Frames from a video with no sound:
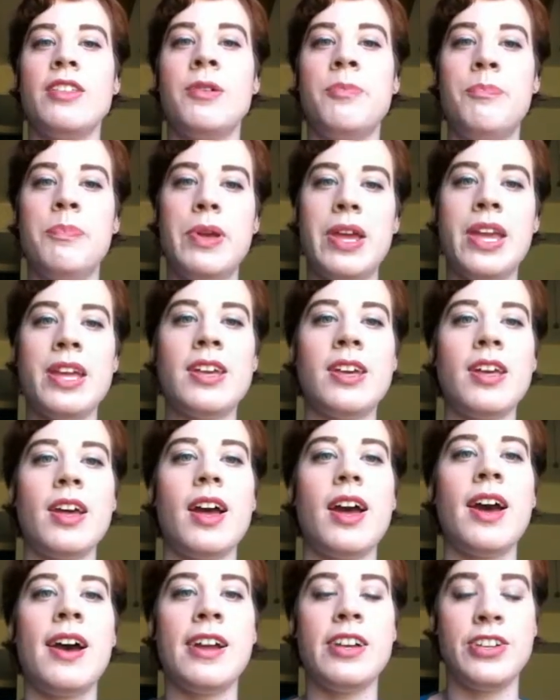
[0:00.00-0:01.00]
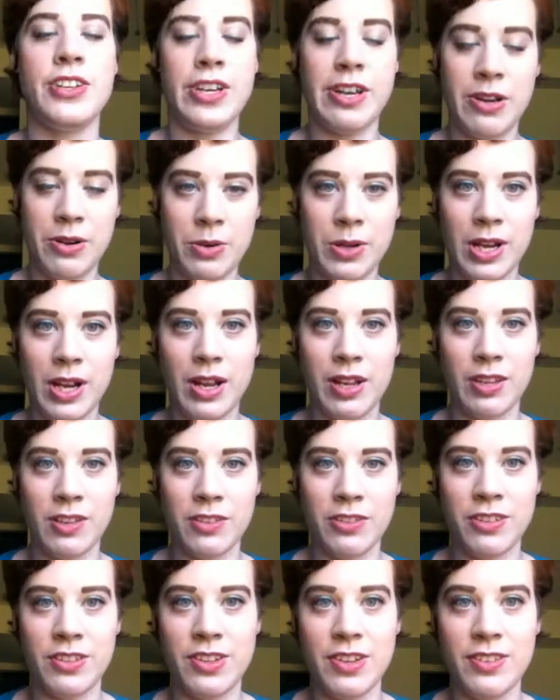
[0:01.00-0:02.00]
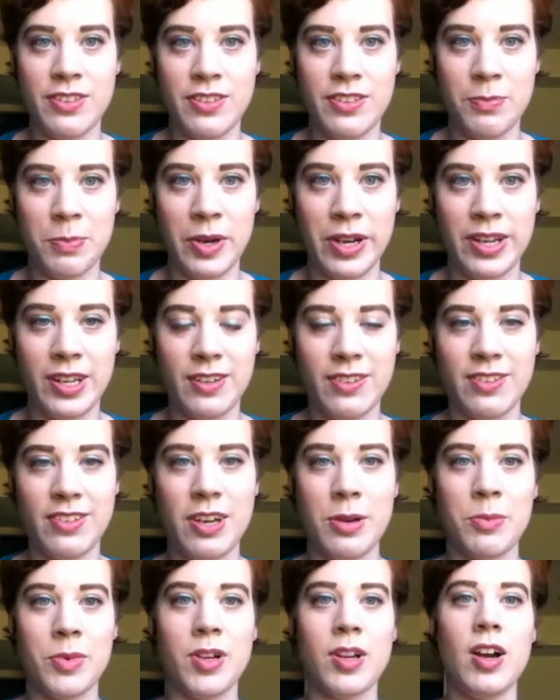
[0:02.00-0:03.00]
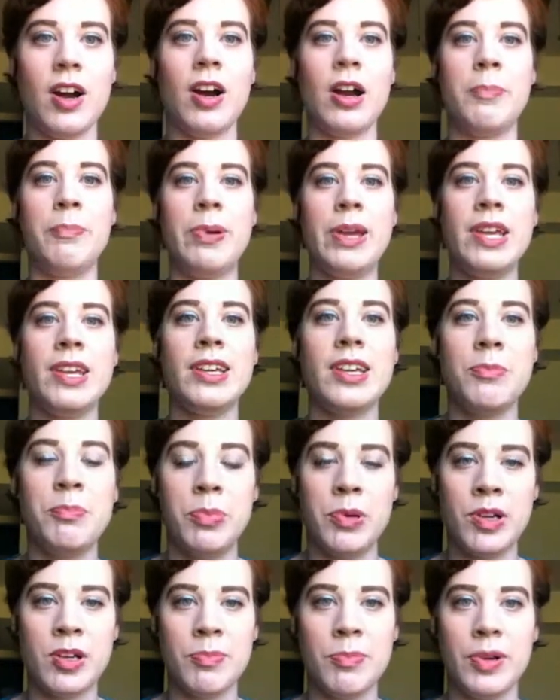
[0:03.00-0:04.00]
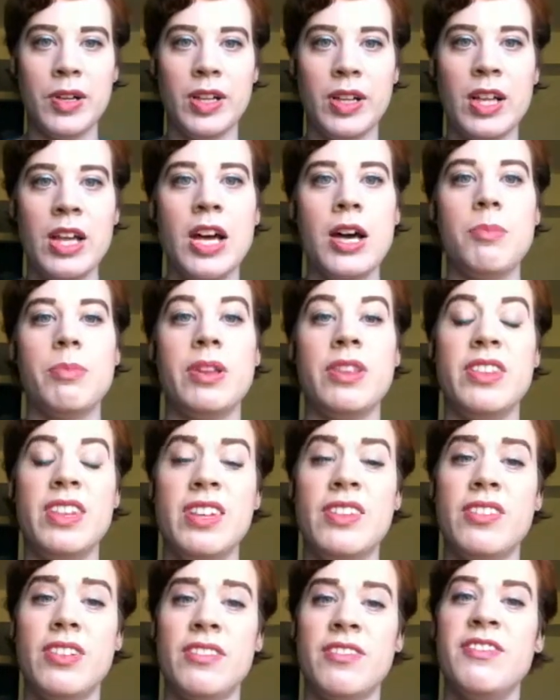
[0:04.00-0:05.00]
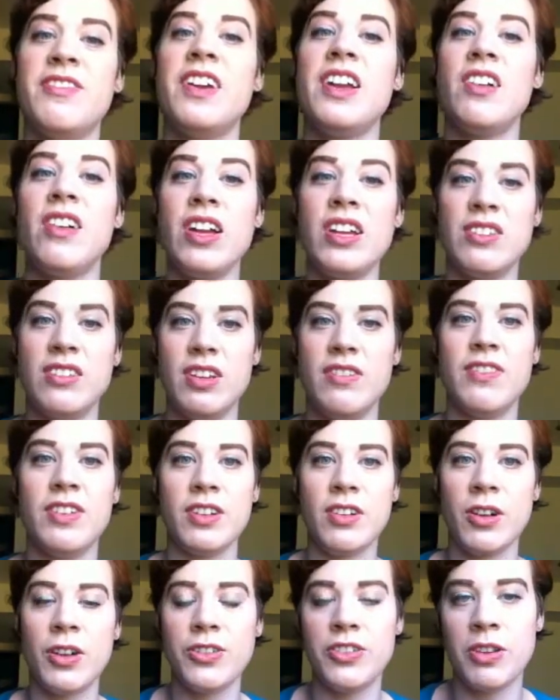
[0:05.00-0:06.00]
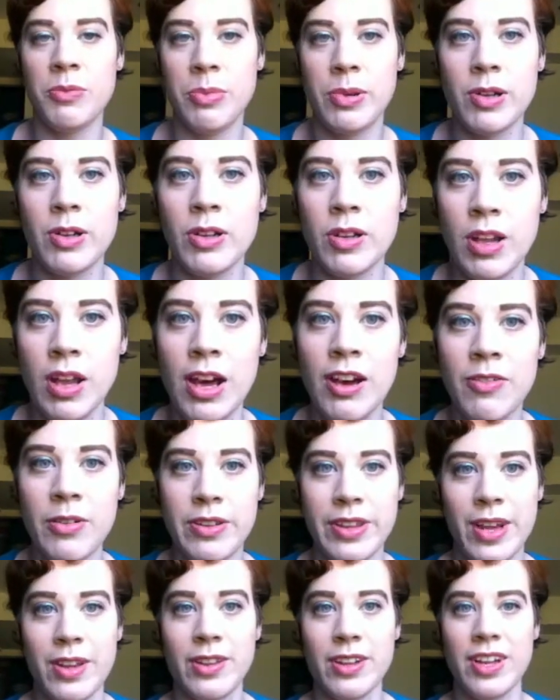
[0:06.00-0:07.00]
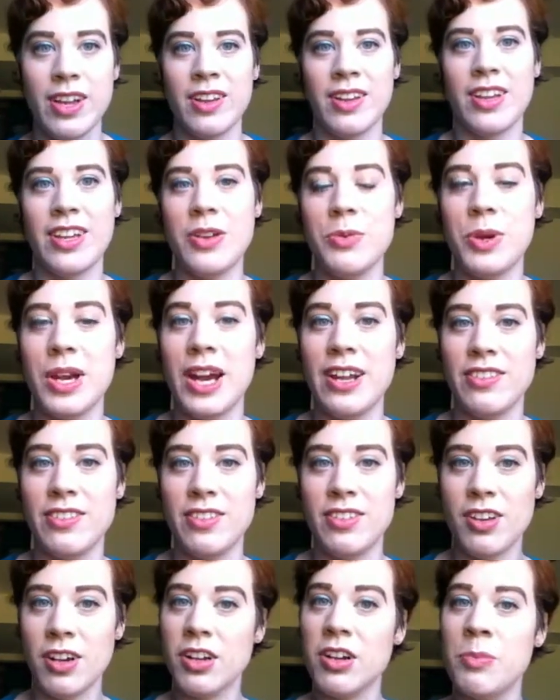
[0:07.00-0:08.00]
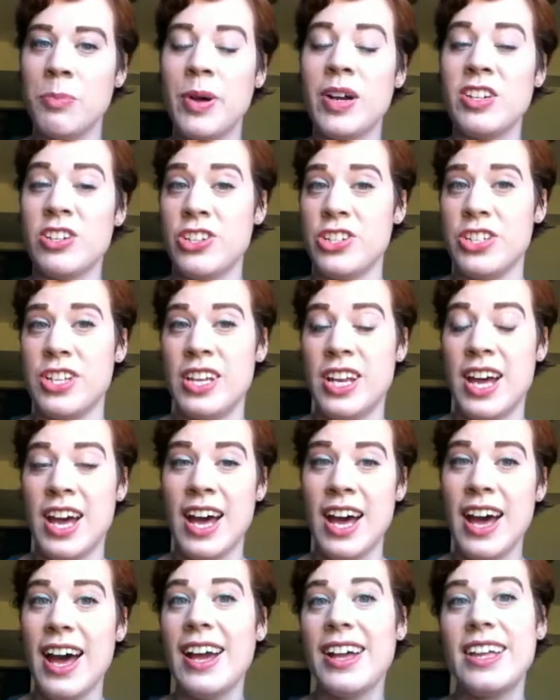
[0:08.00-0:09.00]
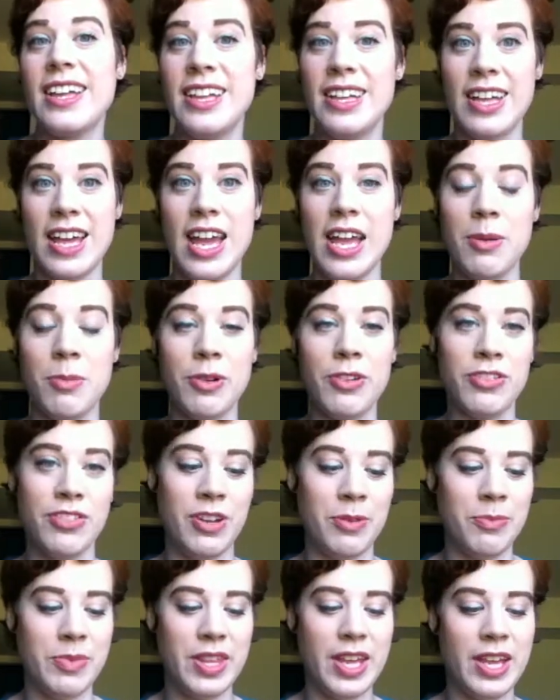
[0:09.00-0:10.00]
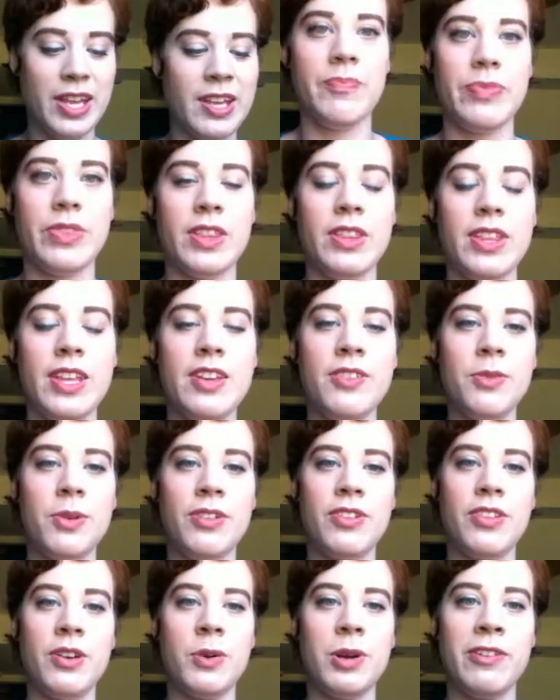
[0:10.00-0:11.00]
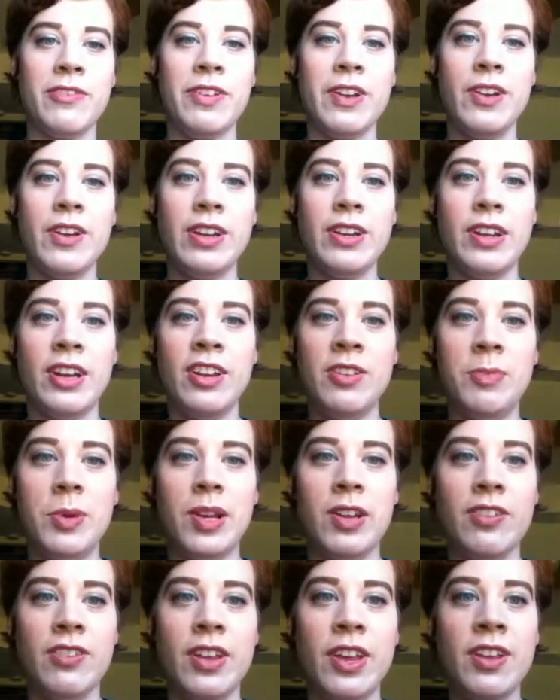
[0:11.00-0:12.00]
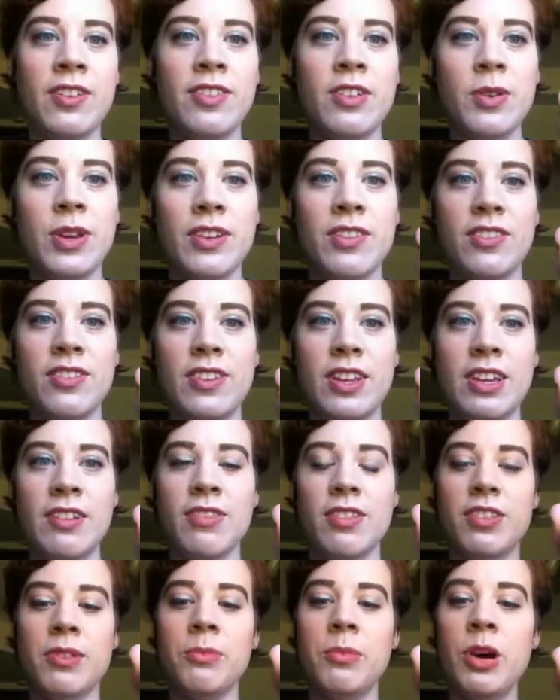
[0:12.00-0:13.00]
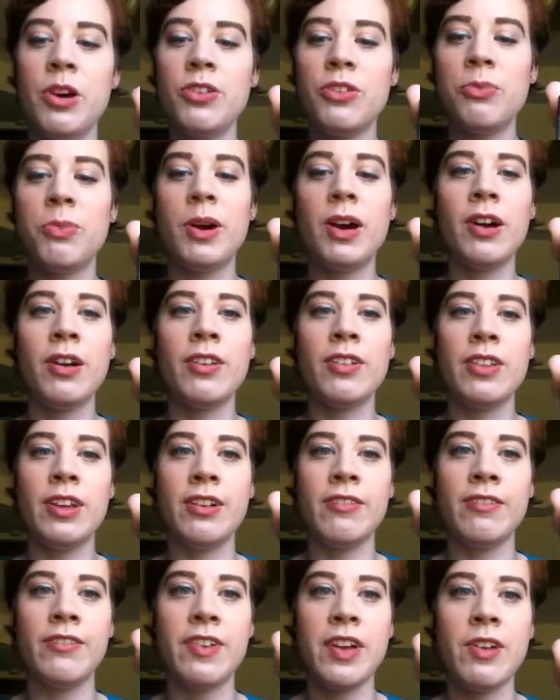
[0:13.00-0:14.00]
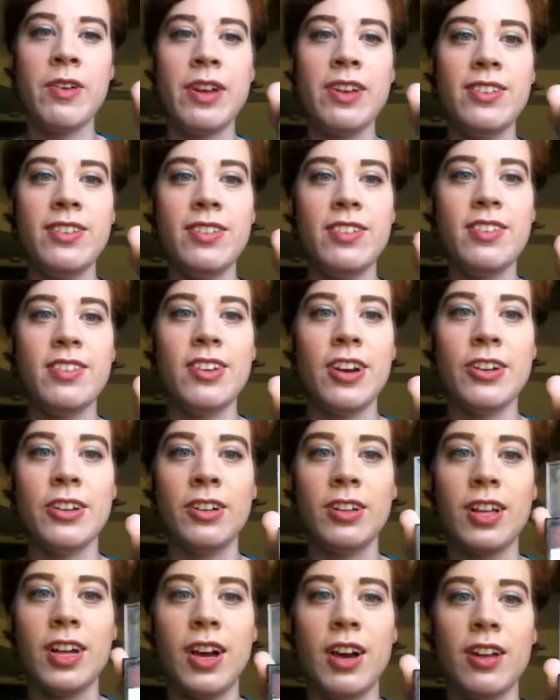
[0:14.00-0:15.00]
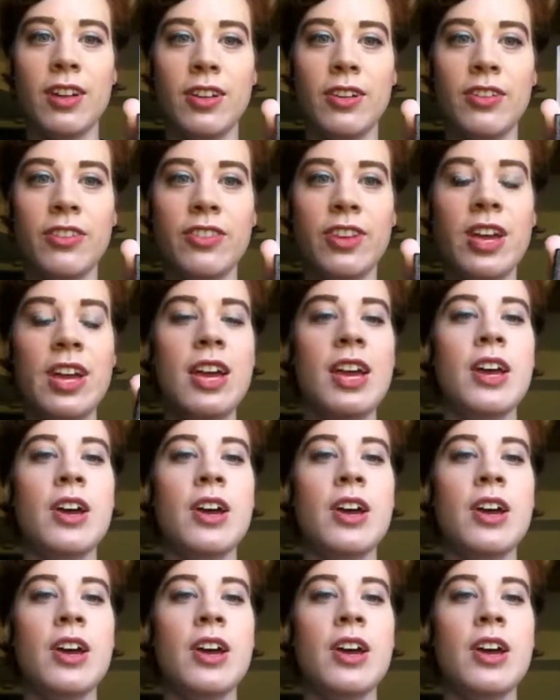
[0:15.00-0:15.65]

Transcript: The big eyeshadow colors this spring and summer are pink and purple, but these are very difficult to pull off without looking like you got sucker punched in a hockey game or something. These ones, though, are very nice because, as you can see, for the most part, they're very subtle colors.